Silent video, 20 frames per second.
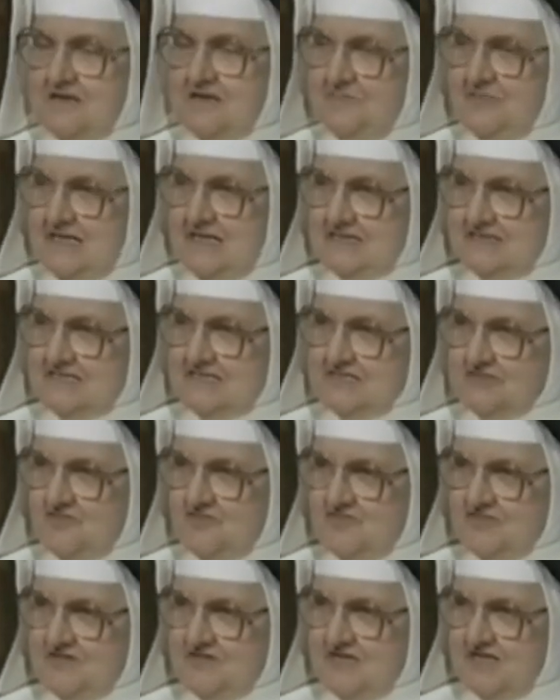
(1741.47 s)
about this
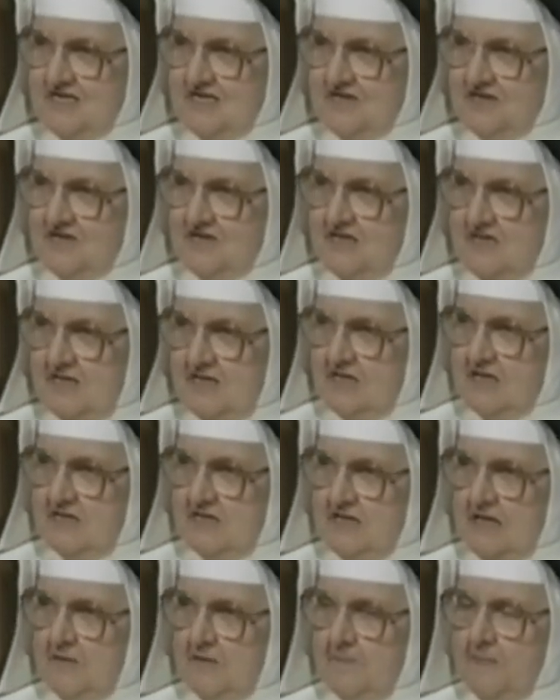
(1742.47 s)
whole thing. It is.
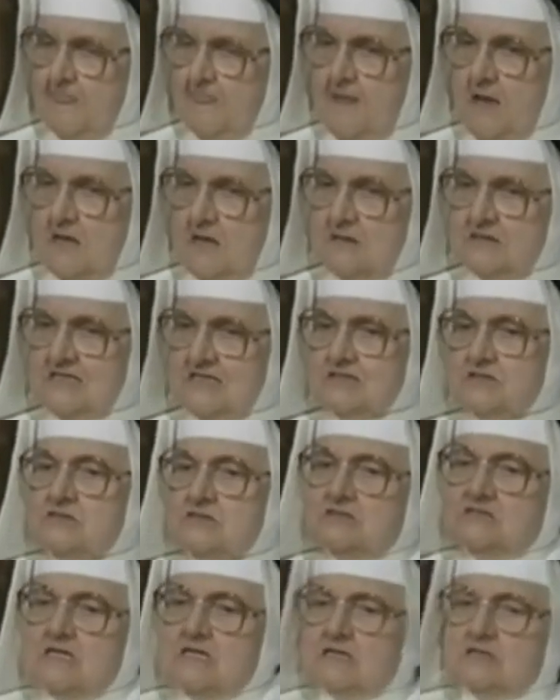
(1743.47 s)
Yeah. Did
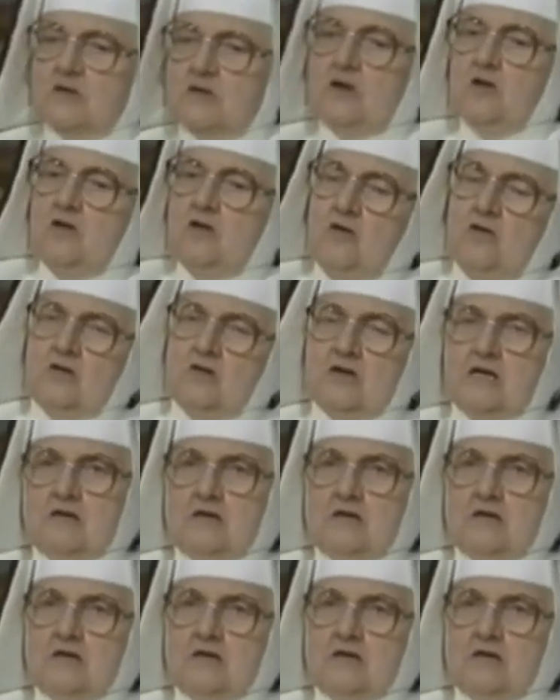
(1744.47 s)
did Loli